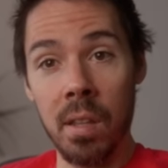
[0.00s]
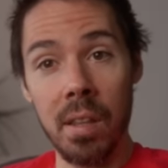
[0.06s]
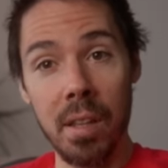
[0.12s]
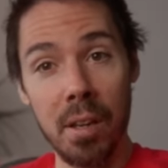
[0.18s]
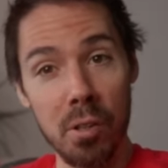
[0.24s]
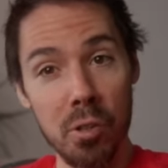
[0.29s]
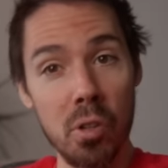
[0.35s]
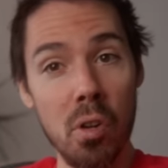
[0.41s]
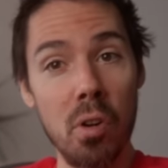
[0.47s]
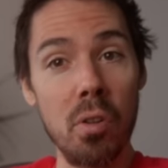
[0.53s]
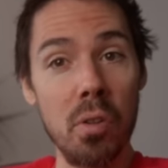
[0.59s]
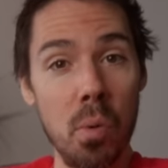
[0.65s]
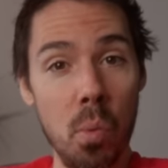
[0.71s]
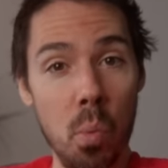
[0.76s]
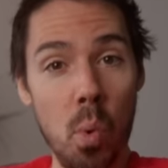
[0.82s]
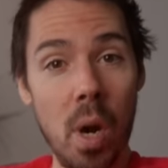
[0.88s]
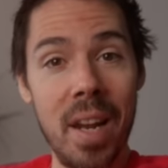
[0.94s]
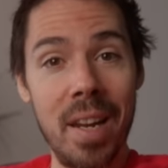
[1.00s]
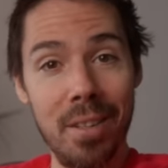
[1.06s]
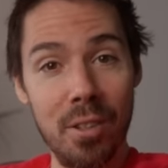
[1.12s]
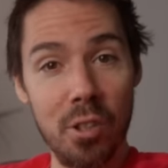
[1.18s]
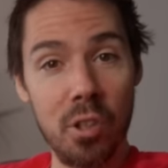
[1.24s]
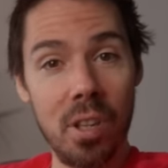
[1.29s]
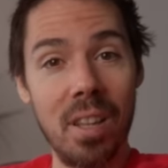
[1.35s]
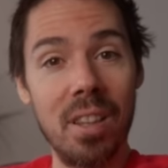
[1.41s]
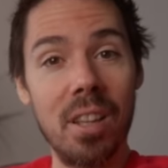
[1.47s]
there's all the
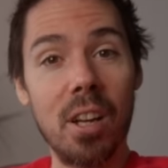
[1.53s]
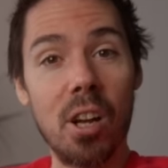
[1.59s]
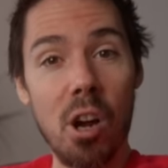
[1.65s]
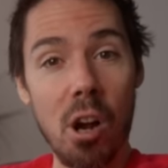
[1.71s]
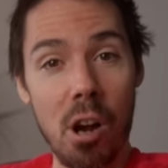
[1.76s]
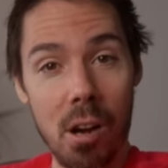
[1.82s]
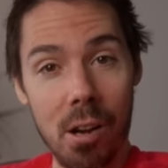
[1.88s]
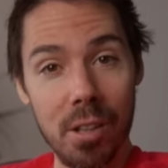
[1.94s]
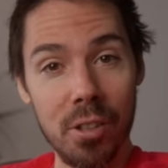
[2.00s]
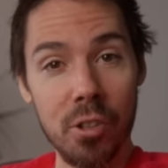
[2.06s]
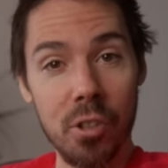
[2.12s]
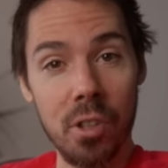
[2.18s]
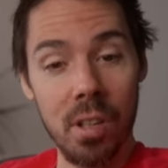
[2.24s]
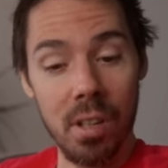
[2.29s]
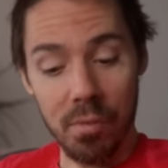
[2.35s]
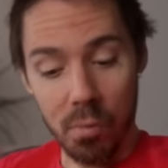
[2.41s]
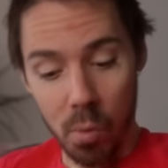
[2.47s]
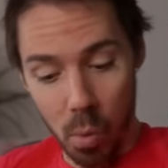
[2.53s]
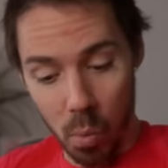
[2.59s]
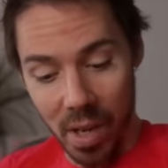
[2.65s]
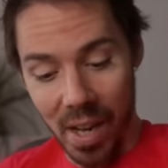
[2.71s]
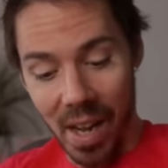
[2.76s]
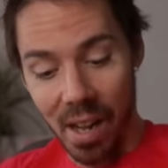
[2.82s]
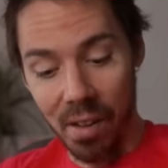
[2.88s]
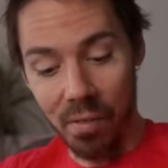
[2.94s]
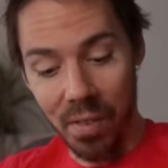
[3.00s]
weights and the cost of what we
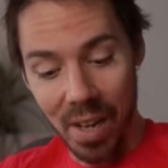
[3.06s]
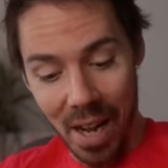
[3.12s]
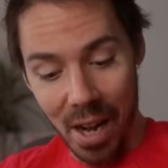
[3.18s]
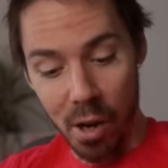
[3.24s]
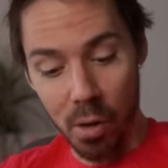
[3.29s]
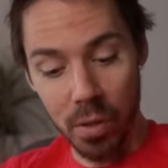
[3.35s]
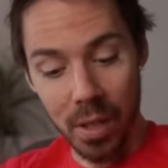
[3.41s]
have now,